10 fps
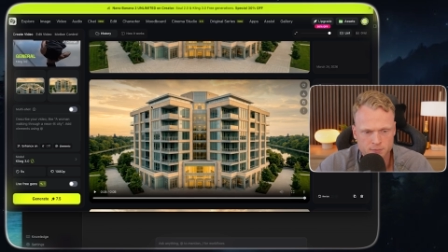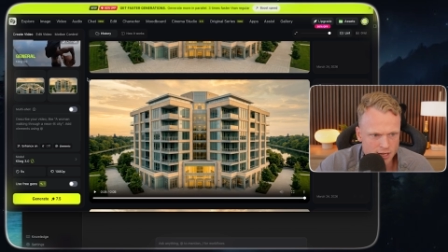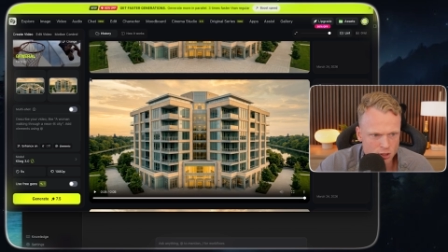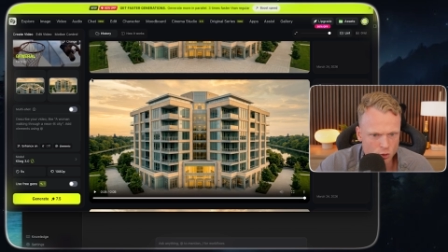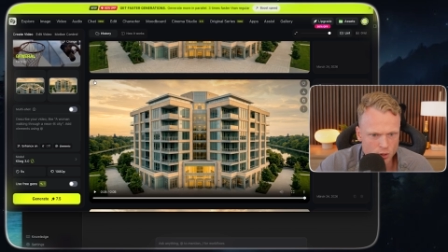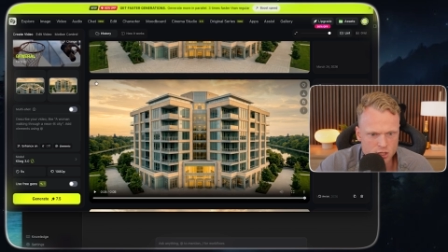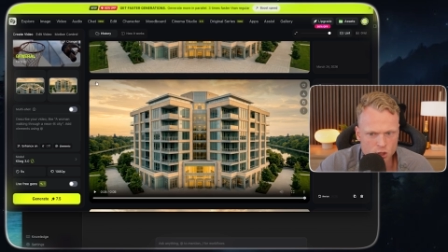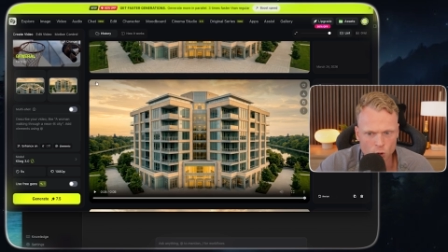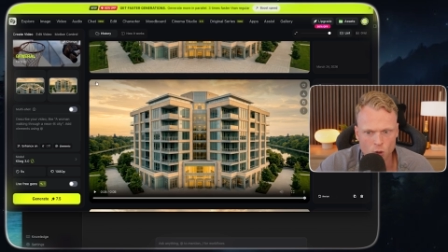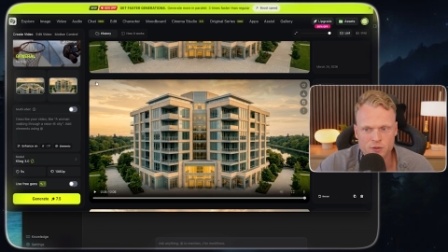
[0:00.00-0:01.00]
Take a
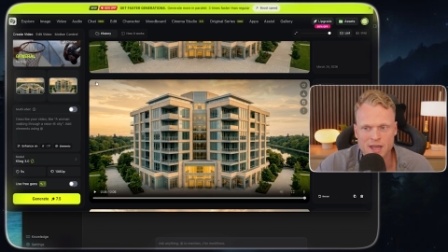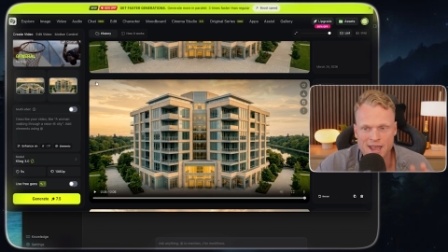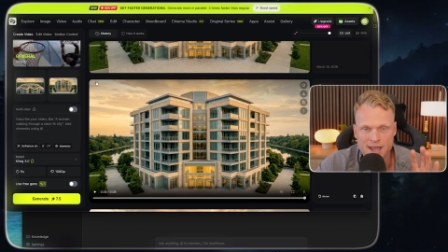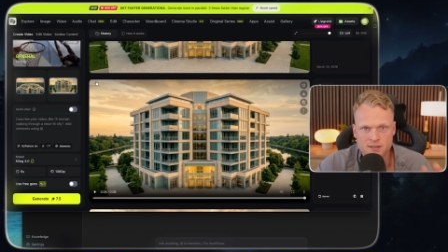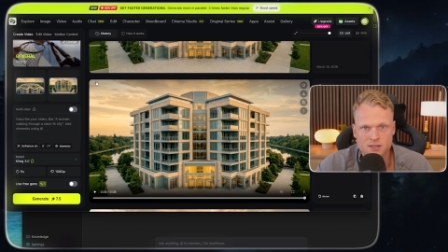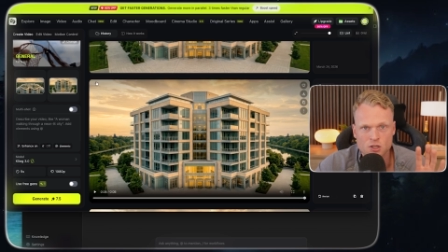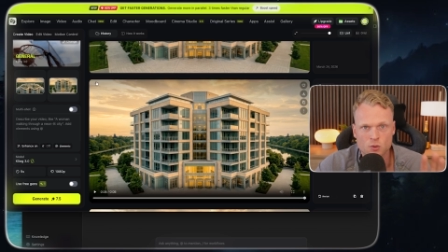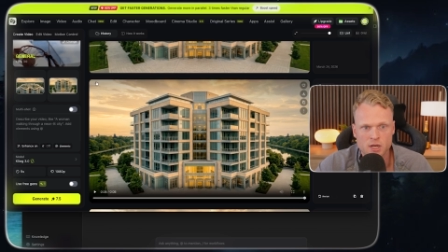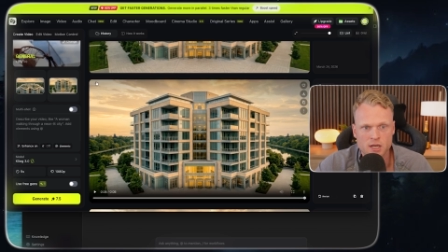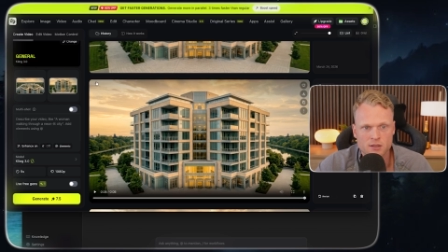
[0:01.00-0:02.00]
screenshot of the end
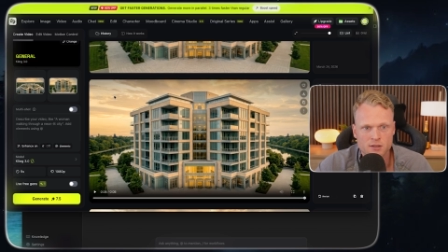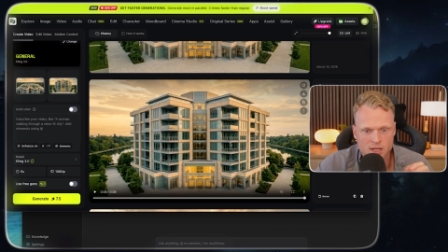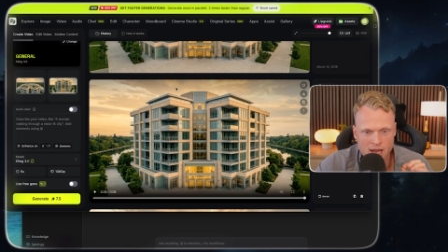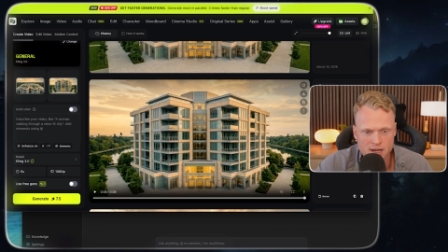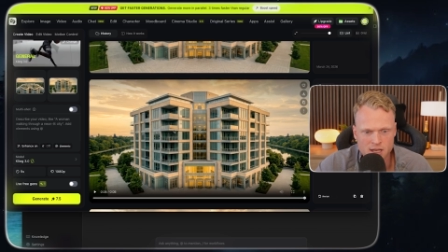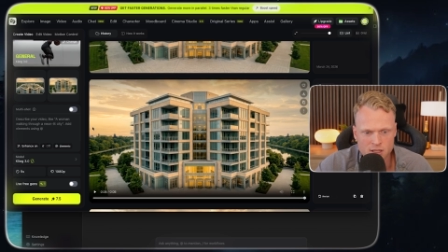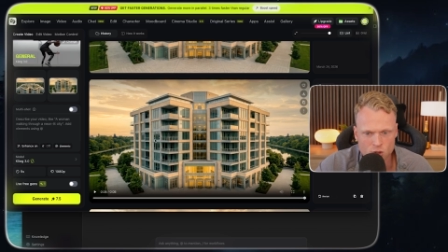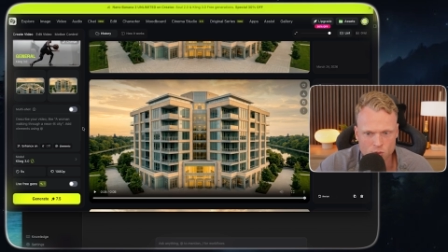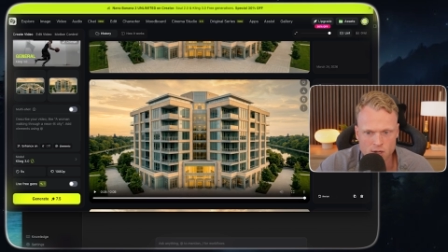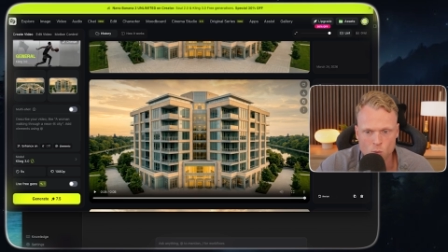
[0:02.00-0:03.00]
screen, the ending
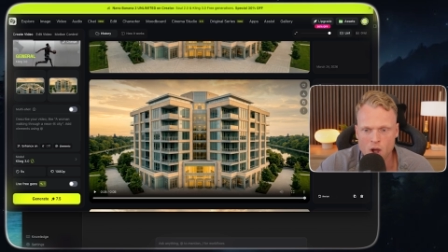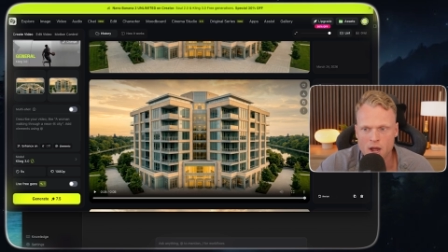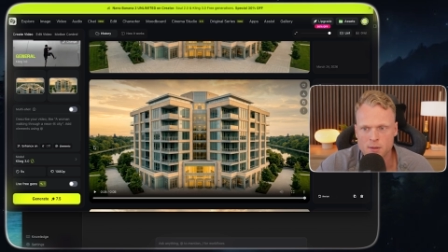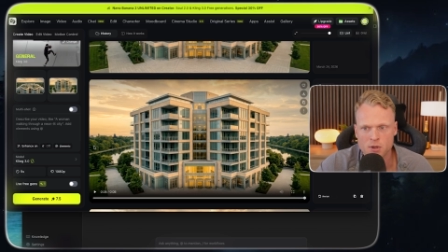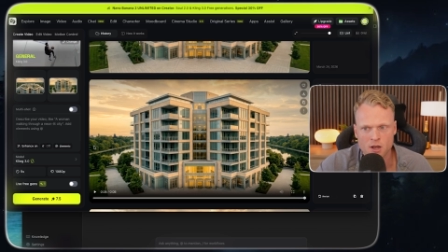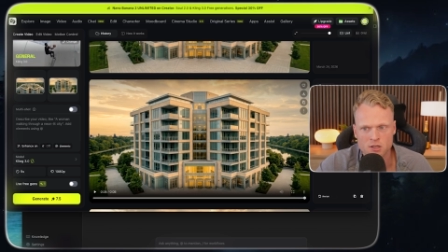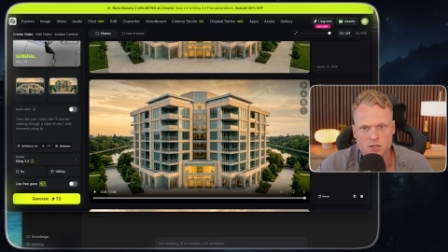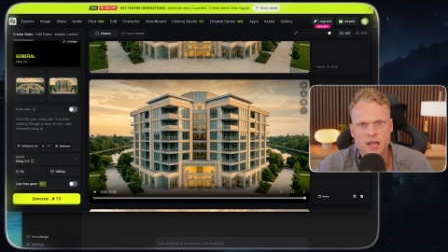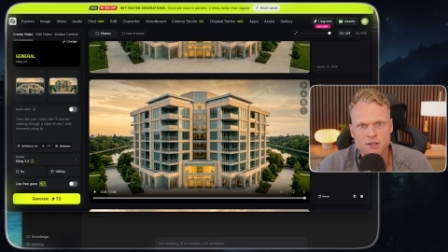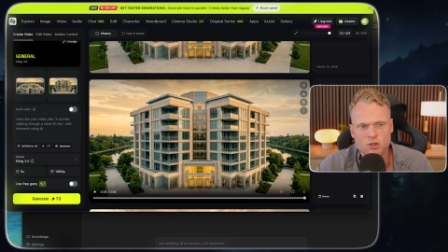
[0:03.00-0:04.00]
screen. Why? Because
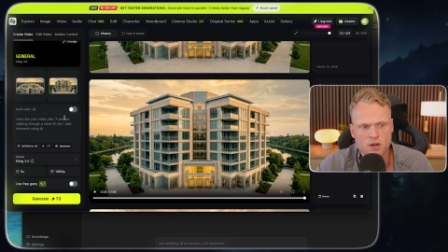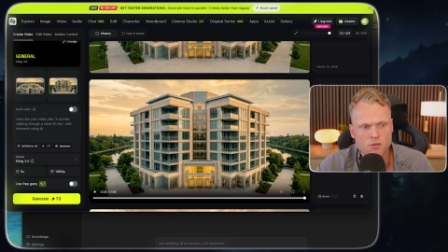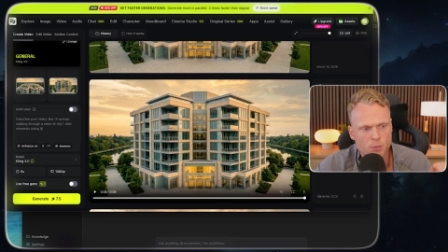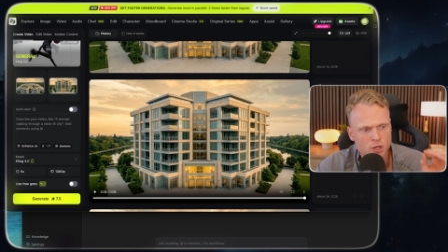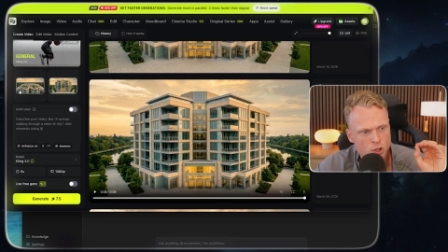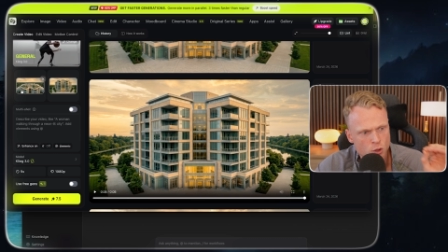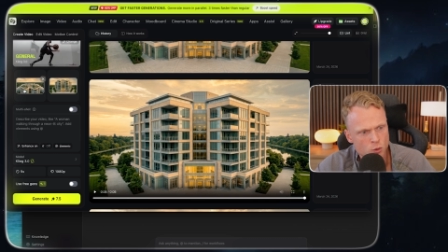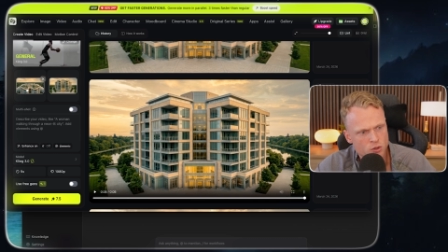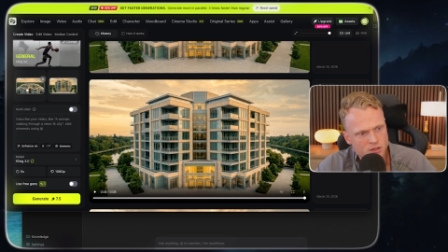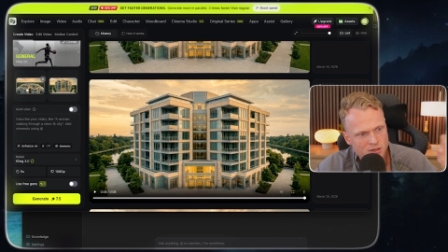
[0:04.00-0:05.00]
the end screen will be
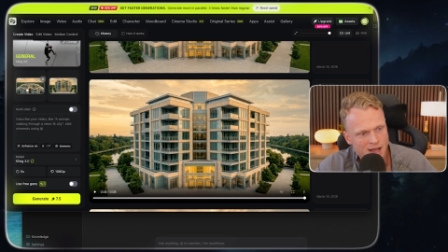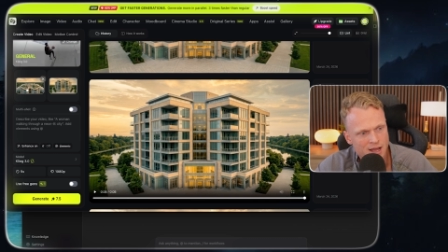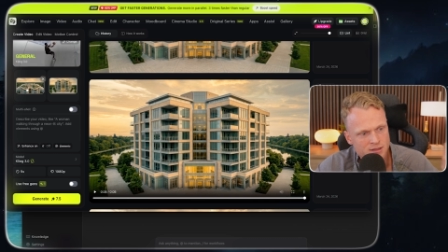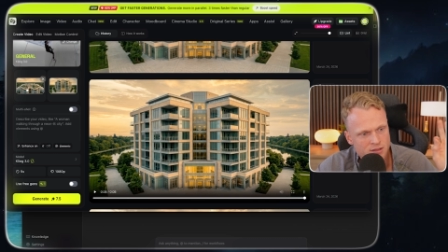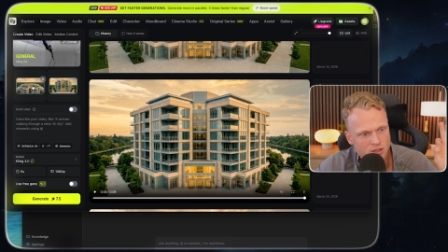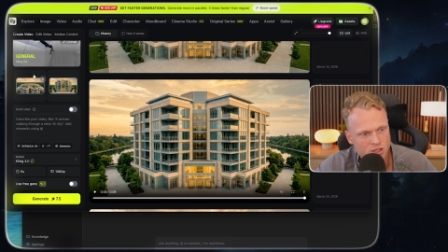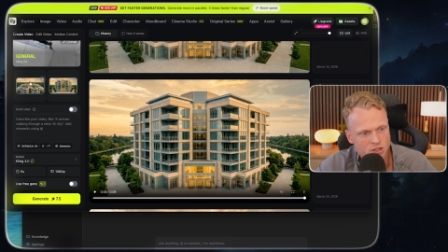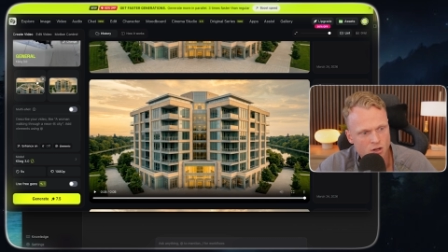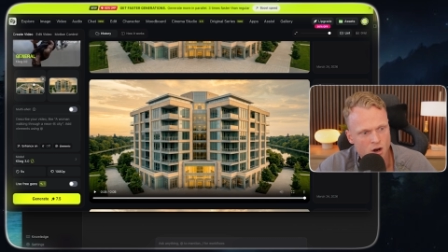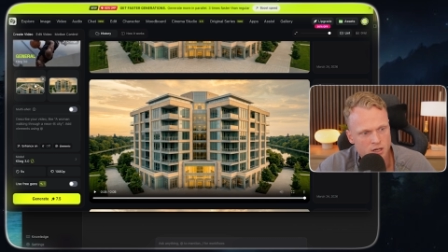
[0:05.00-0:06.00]
used at the
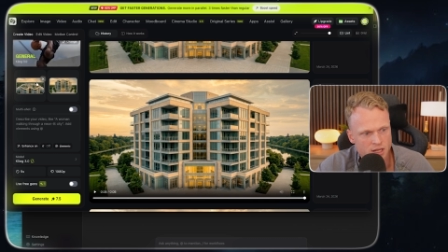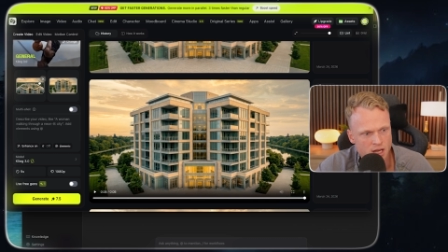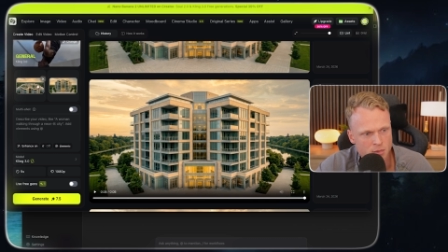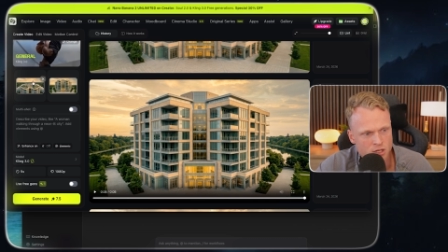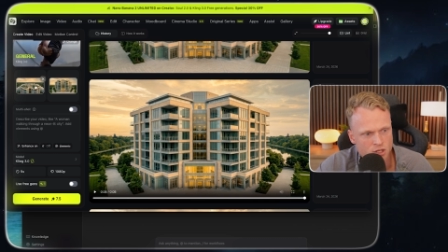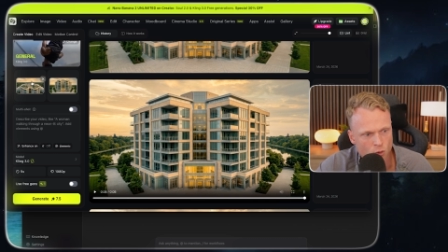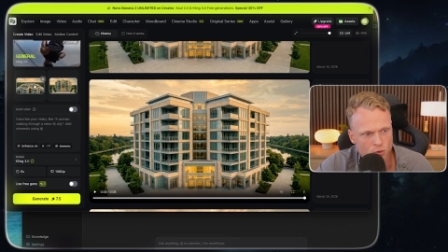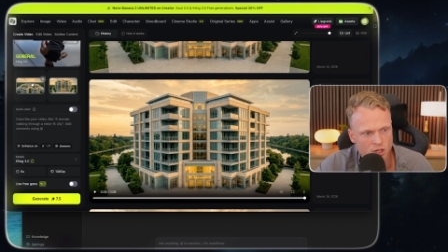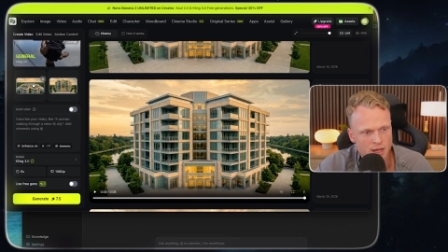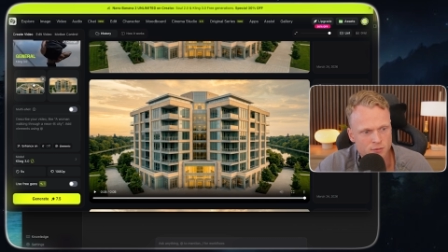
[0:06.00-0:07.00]
start image on
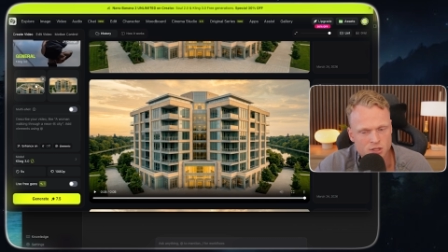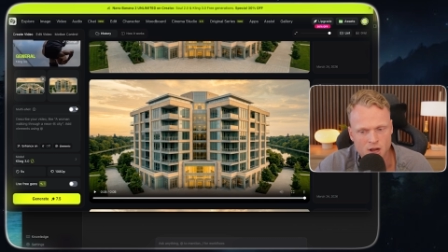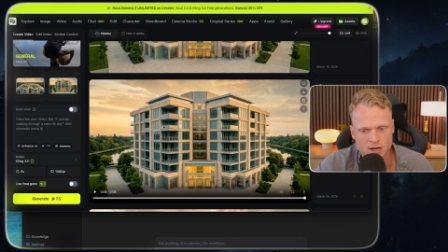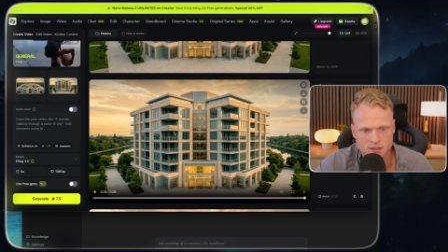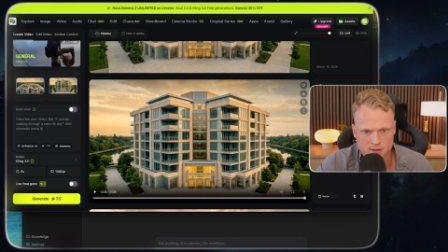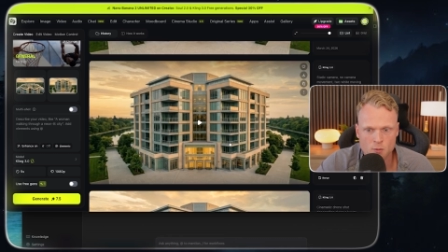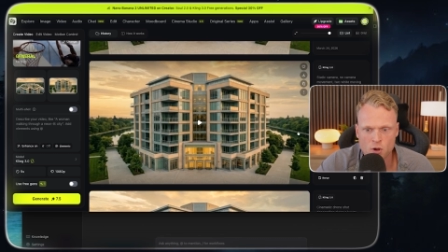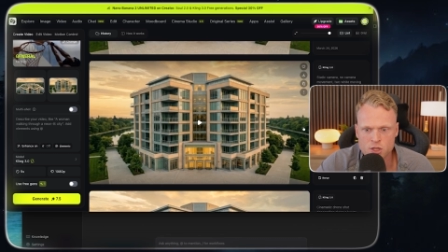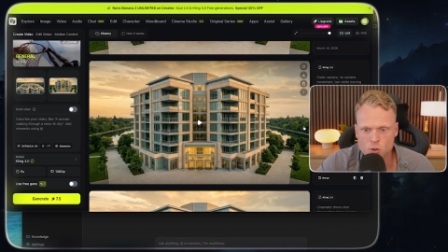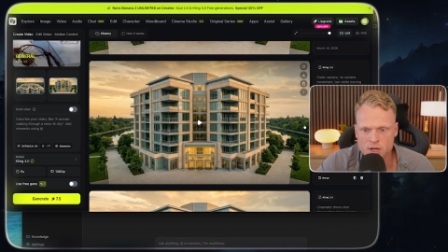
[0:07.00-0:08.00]
the left side. And
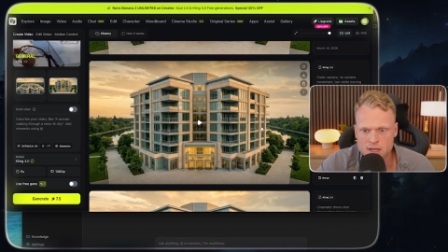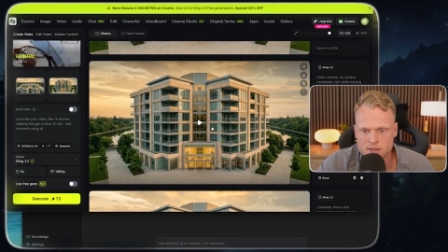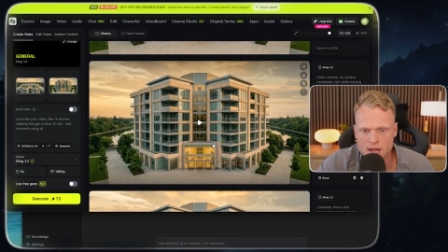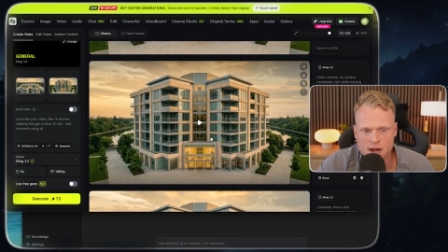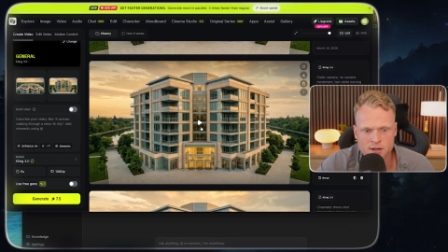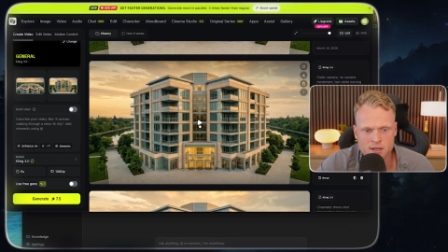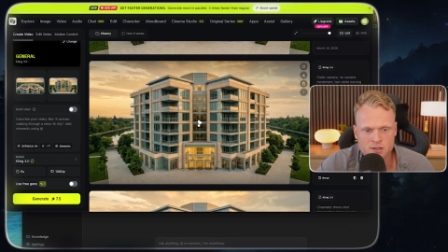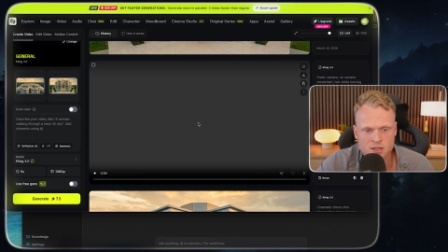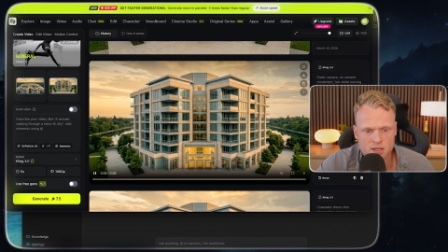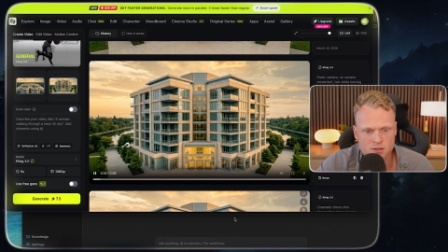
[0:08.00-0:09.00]
what you get there is
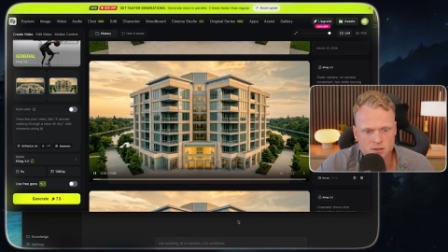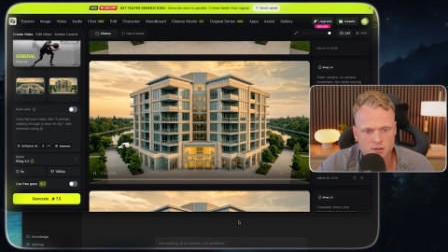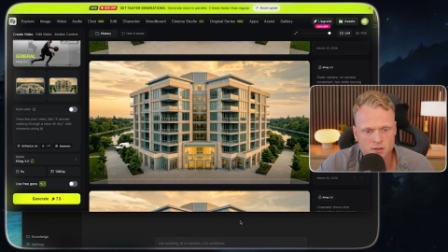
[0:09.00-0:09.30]
this.